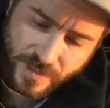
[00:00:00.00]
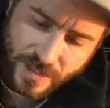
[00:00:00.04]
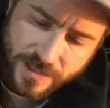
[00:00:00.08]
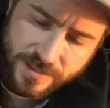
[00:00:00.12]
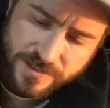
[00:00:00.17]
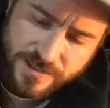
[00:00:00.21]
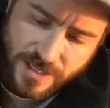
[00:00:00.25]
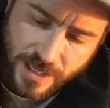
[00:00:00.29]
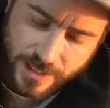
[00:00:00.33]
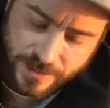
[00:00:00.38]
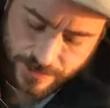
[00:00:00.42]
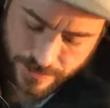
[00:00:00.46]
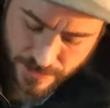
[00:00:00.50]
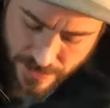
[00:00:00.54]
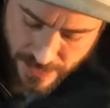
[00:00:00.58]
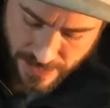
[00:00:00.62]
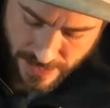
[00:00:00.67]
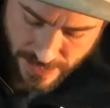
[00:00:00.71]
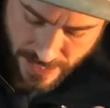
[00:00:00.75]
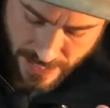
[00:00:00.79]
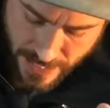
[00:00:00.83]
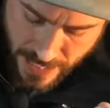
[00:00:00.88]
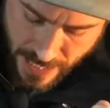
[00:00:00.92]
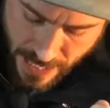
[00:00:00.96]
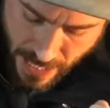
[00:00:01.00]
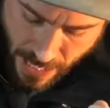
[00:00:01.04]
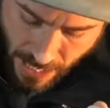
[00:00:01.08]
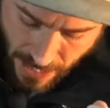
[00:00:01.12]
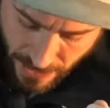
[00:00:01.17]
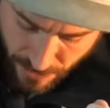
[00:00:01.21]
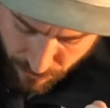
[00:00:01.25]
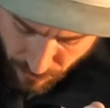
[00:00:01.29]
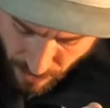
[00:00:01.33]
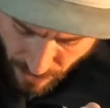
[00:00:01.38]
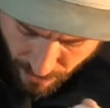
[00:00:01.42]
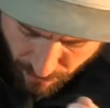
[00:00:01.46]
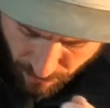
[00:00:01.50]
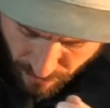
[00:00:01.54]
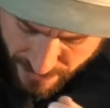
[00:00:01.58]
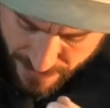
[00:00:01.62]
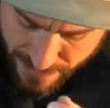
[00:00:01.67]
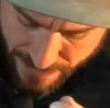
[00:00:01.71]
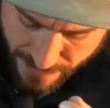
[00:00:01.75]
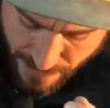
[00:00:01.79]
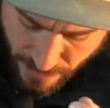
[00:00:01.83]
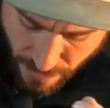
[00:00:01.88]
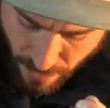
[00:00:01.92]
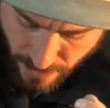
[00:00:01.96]
So I
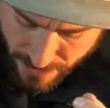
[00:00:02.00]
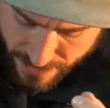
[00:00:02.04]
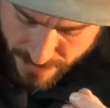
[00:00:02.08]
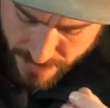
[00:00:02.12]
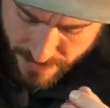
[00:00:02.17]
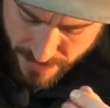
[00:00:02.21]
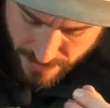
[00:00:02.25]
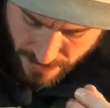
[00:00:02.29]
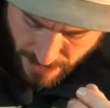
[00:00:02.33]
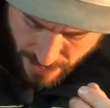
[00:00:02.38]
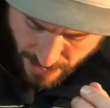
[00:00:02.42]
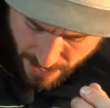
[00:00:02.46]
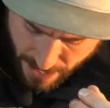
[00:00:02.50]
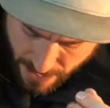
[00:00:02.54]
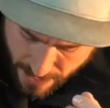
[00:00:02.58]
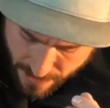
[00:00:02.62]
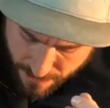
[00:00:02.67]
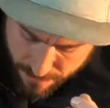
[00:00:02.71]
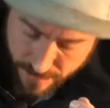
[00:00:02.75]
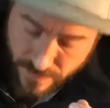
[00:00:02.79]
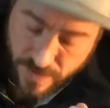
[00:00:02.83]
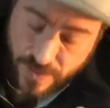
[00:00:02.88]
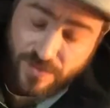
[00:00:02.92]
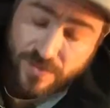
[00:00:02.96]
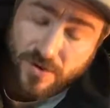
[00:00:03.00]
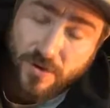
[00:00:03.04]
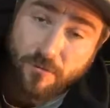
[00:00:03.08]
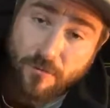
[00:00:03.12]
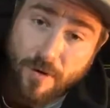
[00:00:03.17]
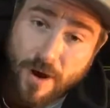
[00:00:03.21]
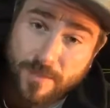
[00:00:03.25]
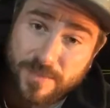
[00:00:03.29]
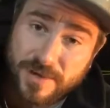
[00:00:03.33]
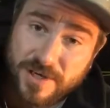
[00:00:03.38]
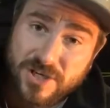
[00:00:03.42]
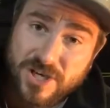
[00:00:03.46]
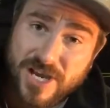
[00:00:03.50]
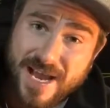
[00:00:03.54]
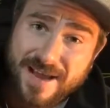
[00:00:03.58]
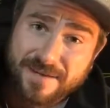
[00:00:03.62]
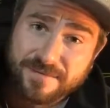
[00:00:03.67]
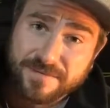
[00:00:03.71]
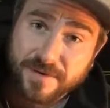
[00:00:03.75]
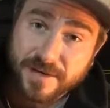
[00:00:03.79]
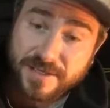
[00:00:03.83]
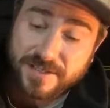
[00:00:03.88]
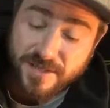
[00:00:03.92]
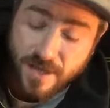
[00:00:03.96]
really like the grubby
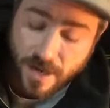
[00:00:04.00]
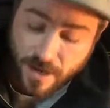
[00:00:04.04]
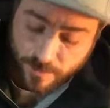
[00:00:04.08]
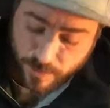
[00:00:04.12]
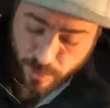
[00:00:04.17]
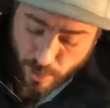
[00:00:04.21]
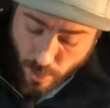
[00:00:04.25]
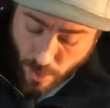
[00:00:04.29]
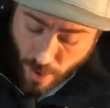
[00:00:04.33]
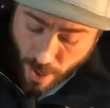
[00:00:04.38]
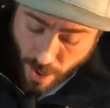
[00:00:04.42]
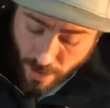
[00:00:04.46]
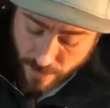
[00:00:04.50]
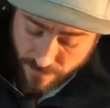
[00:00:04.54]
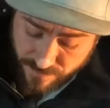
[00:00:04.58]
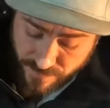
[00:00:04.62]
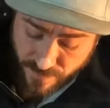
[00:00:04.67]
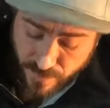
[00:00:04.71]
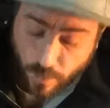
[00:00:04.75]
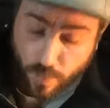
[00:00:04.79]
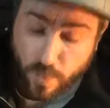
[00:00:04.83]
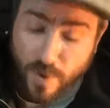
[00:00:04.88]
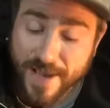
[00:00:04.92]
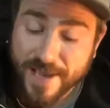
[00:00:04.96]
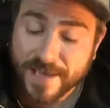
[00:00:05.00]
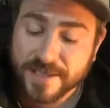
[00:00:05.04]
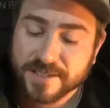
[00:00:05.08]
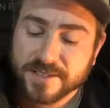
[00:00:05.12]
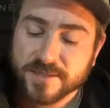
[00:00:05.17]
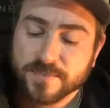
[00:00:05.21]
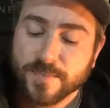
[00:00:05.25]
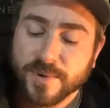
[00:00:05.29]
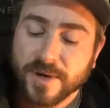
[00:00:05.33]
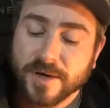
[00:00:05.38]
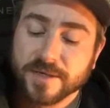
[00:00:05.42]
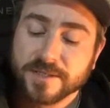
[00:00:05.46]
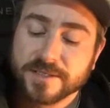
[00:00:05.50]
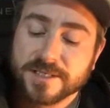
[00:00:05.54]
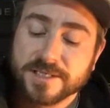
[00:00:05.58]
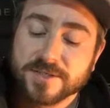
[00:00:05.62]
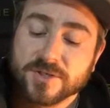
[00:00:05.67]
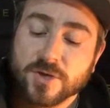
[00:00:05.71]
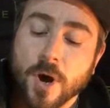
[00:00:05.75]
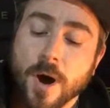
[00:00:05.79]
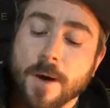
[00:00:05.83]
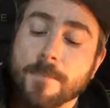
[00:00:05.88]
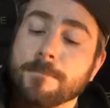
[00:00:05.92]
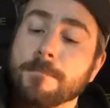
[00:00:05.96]
shad, for example, over the Whiz because it's
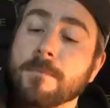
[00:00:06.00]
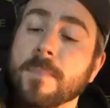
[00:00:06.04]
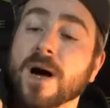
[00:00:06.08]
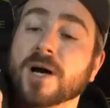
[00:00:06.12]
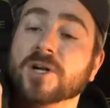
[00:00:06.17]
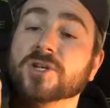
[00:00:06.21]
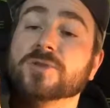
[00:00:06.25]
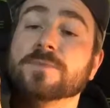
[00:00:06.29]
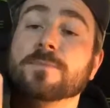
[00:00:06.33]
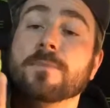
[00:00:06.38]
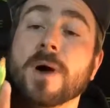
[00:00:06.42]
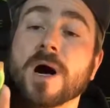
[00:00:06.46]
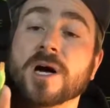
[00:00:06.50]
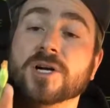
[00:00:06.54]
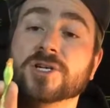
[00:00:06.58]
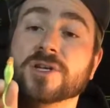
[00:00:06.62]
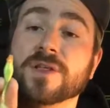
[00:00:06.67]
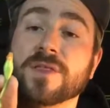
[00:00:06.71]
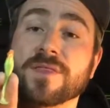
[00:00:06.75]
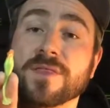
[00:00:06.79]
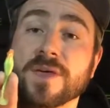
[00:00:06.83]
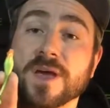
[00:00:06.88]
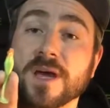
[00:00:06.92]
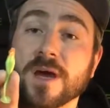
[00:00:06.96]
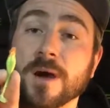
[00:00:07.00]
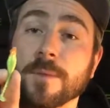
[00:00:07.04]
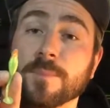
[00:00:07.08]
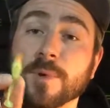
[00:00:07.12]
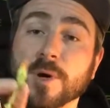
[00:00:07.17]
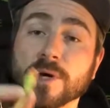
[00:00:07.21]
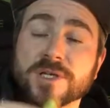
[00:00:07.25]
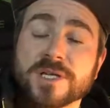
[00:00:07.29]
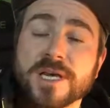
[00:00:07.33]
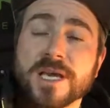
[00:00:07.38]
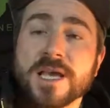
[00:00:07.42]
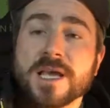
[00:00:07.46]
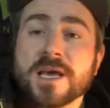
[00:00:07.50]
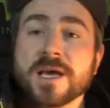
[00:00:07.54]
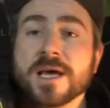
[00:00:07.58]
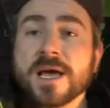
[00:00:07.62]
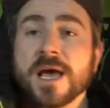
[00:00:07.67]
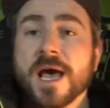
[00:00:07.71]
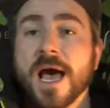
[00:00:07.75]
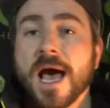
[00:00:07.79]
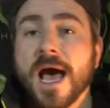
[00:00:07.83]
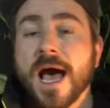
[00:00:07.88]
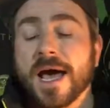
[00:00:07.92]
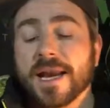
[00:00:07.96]
got a much thicker body
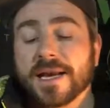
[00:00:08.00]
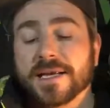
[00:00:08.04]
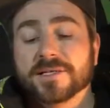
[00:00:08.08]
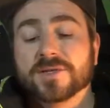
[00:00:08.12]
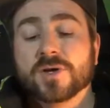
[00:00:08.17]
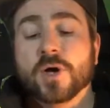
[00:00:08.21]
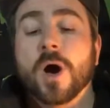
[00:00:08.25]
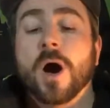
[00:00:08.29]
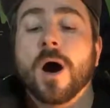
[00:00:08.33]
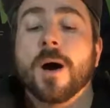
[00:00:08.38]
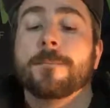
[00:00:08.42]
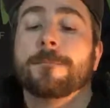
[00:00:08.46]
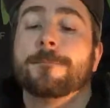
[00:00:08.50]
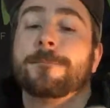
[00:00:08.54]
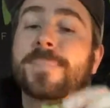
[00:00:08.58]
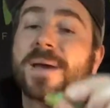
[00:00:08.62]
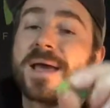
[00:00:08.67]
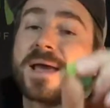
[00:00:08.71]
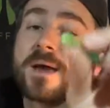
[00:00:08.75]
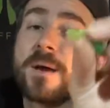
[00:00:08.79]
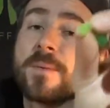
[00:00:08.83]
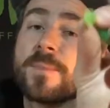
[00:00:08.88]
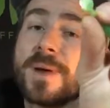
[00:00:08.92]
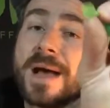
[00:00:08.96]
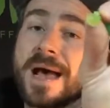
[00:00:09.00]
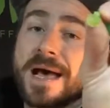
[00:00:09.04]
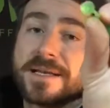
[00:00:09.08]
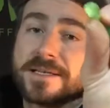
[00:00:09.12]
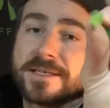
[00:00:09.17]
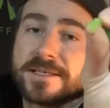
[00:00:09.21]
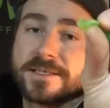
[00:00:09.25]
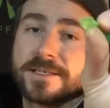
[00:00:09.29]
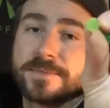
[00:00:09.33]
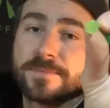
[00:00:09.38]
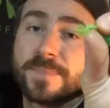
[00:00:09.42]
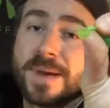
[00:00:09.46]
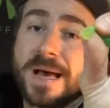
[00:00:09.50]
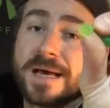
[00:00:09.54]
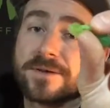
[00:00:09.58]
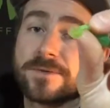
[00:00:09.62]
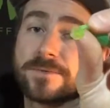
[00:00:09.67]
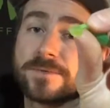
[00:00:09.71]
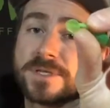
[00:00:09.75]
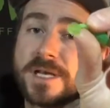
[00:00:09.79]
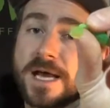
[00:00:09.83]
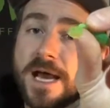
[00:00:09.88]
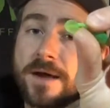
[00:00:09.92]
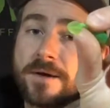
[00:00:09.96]
and it's got a bigger
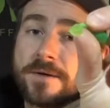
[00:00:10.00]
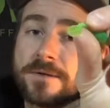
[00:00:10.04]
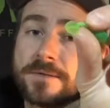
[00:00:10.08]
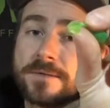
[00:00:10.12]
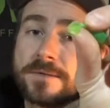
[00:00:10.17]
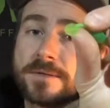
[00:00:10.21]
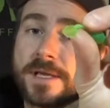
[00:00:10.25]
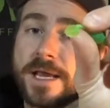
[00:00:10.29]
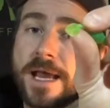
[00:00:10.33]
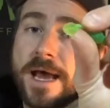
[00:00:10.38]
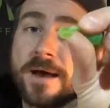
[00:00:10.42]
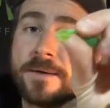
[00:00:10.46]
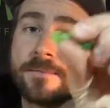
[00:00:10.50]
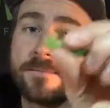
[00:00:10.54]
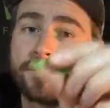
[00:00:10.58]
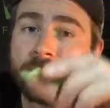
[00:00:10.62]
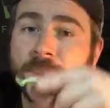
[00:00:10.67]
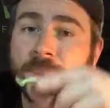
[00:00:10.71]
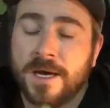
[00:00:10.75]
paddle tail. Yeah.